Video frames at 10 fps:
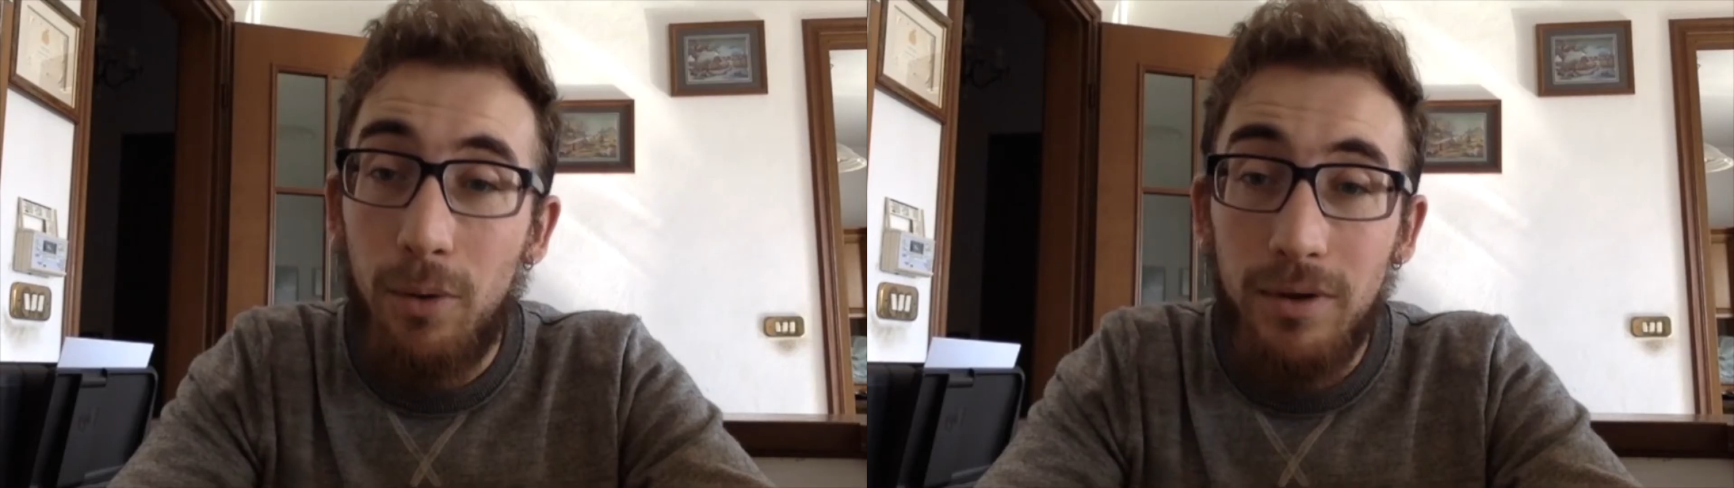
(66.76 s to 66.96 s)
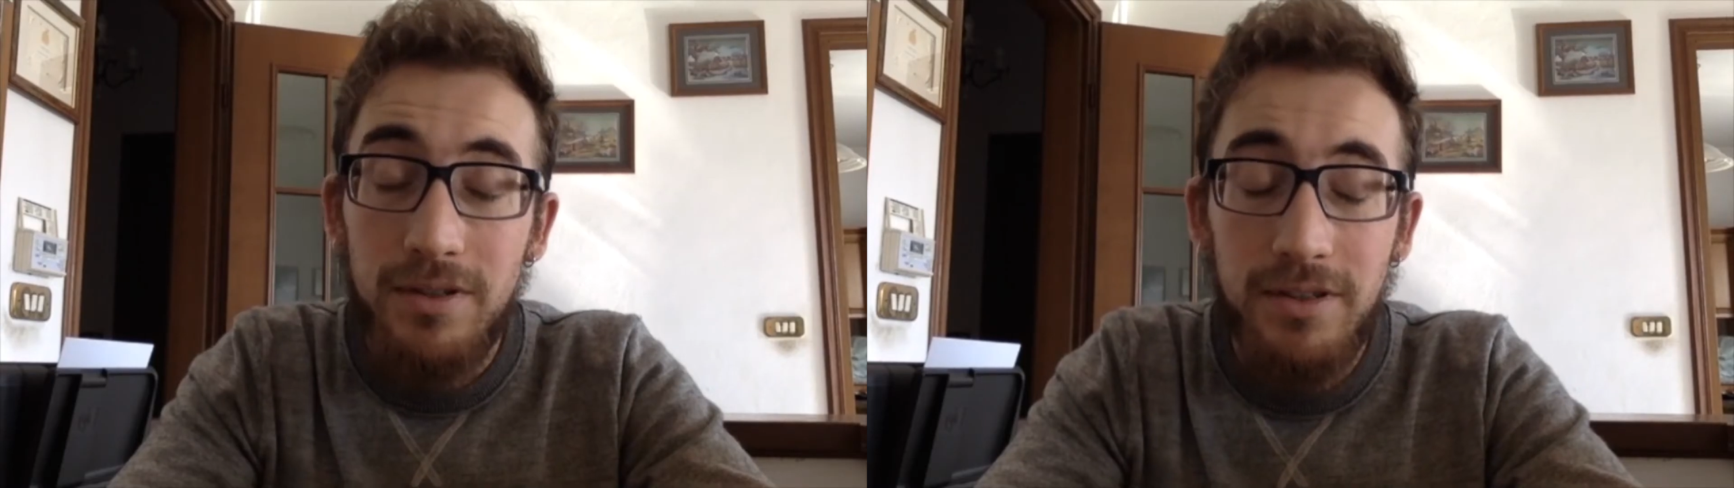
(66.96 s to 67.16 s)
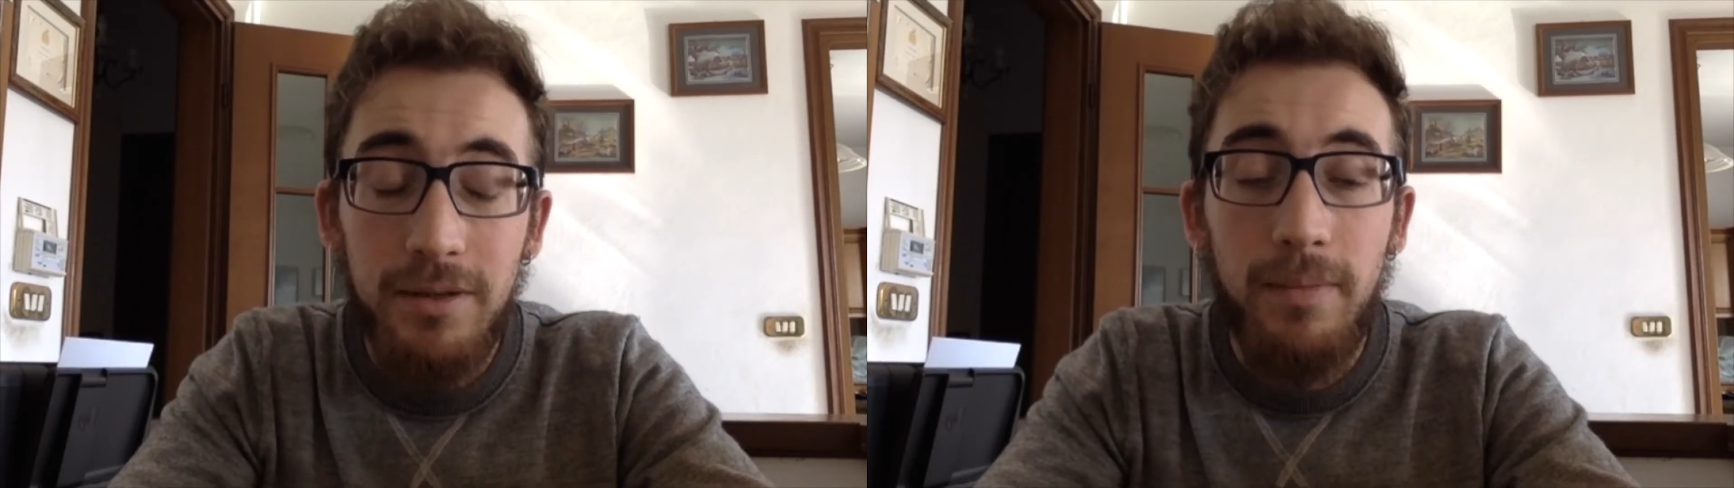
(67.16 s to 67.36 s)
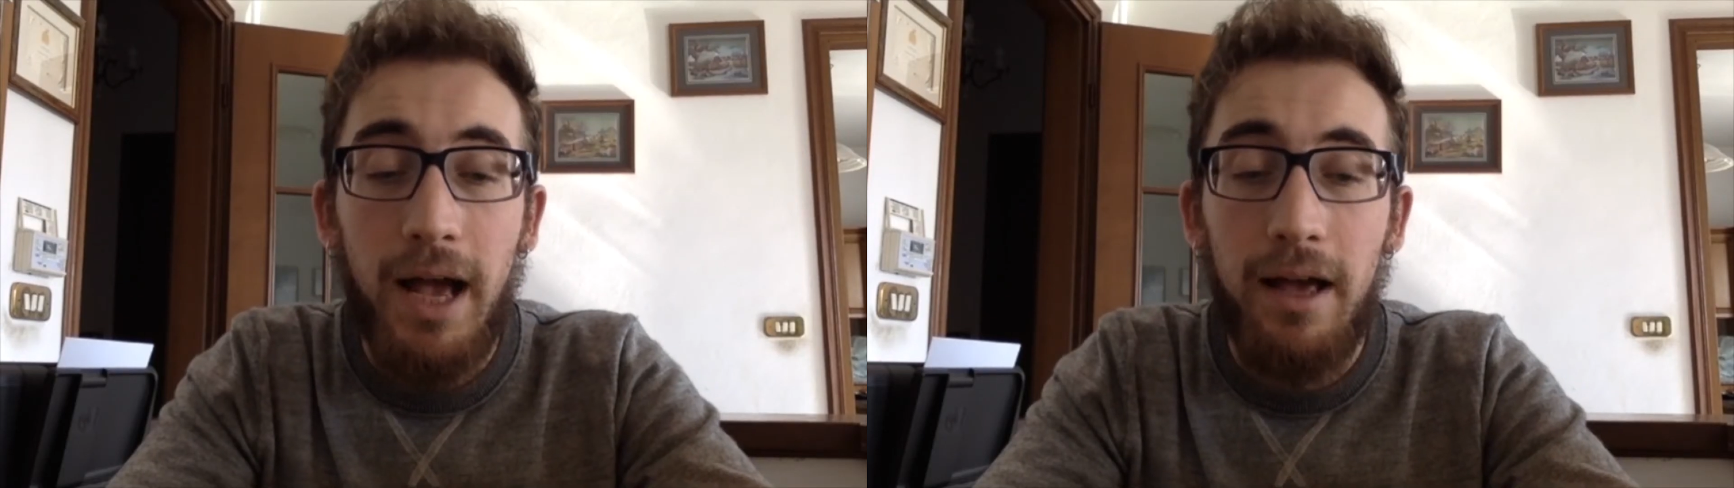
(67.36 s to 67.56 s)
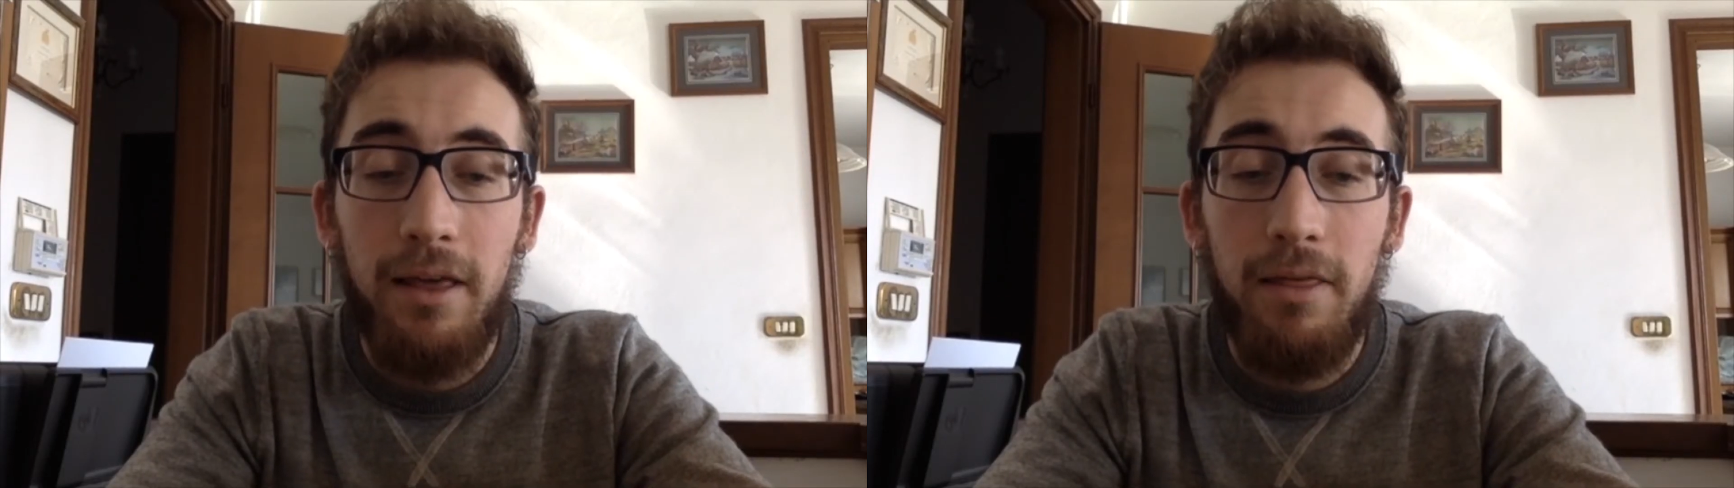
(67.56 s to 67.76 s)
course,
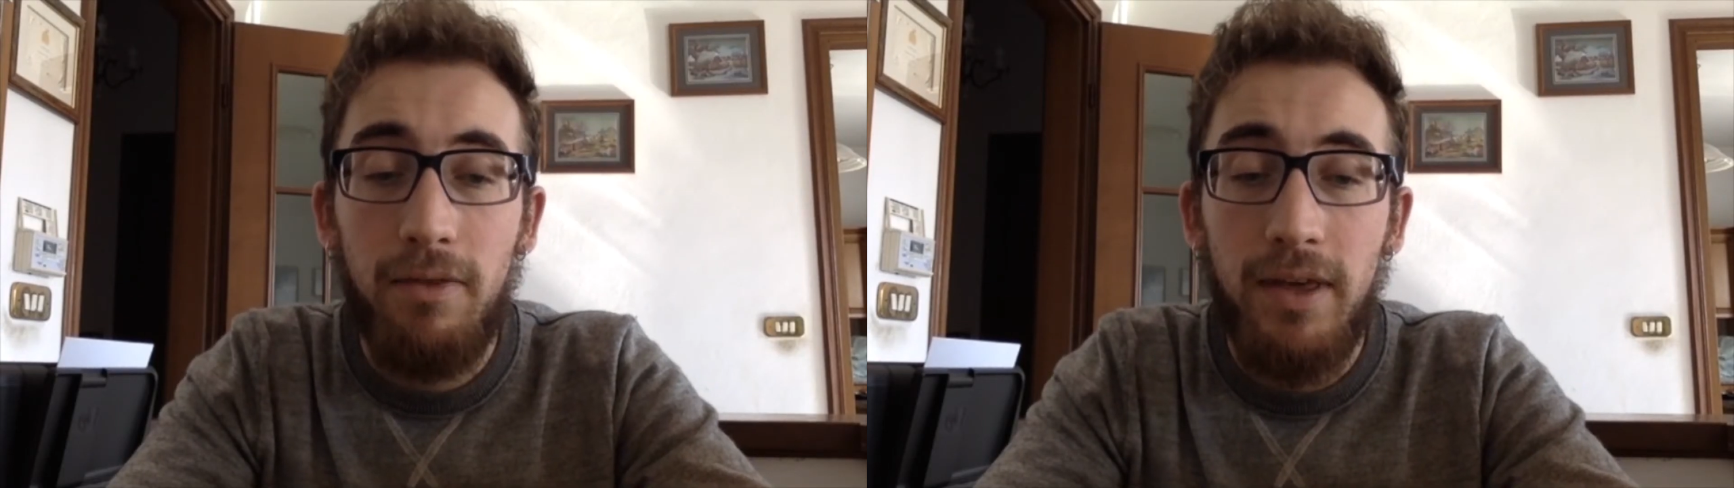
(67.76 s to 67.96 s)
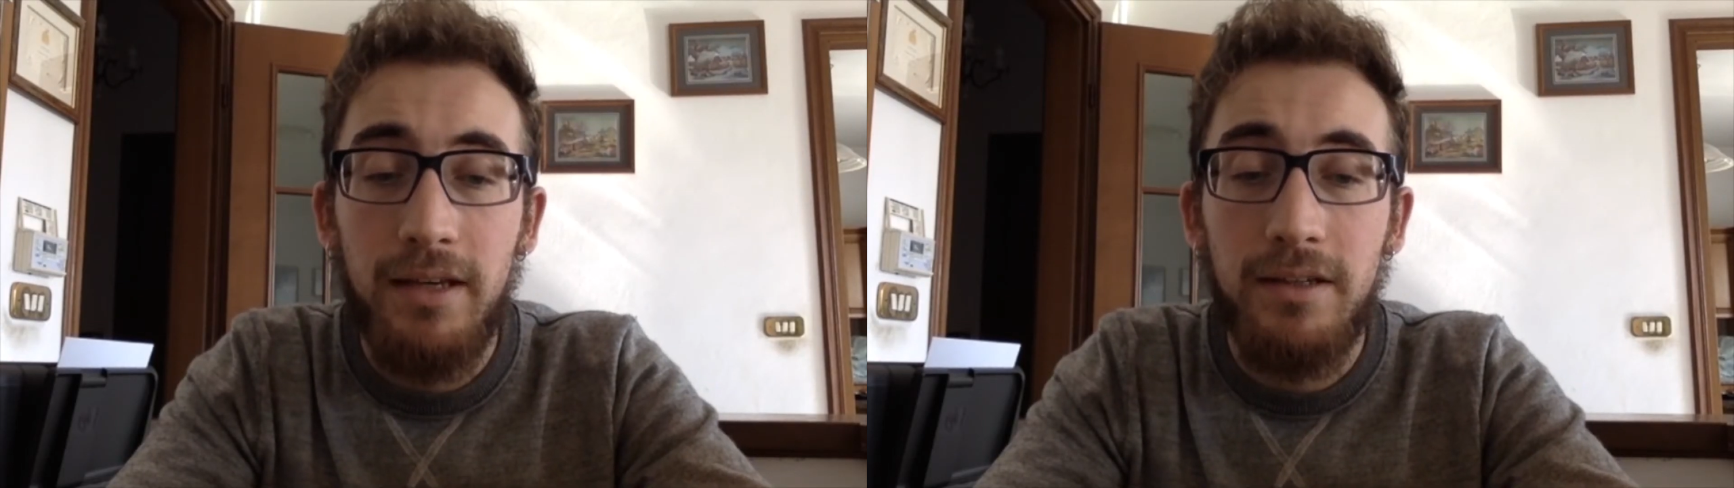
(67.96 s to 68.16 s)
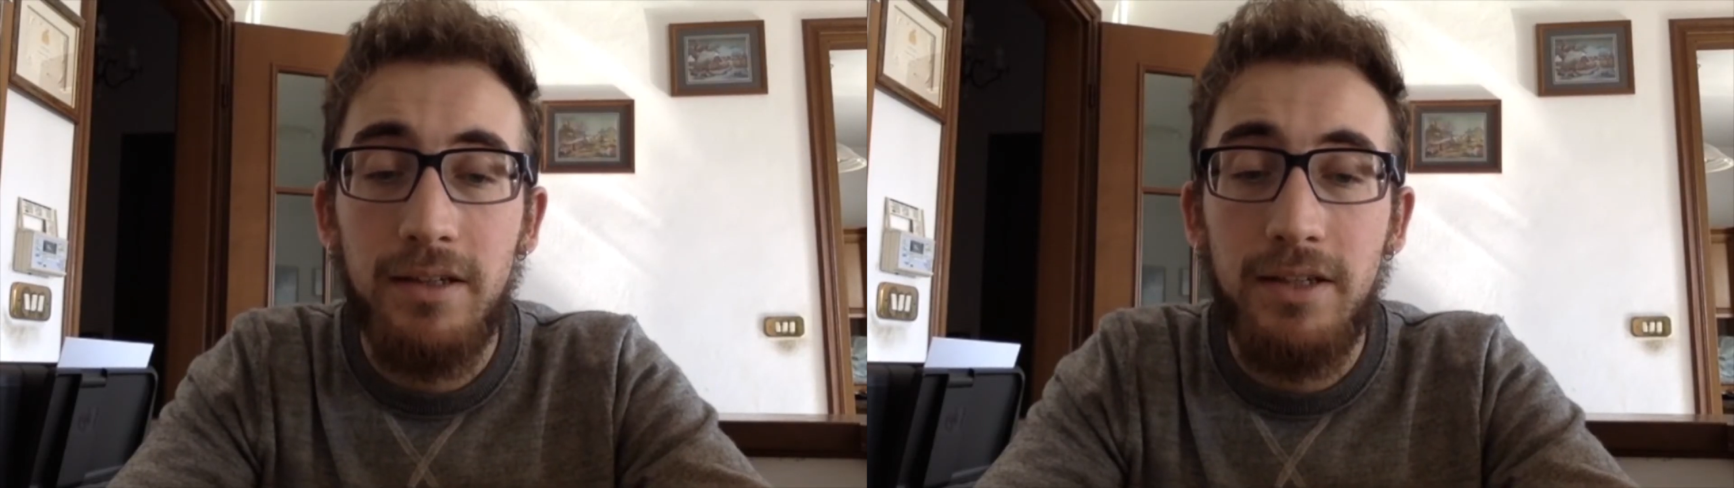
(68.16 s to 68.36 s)
I think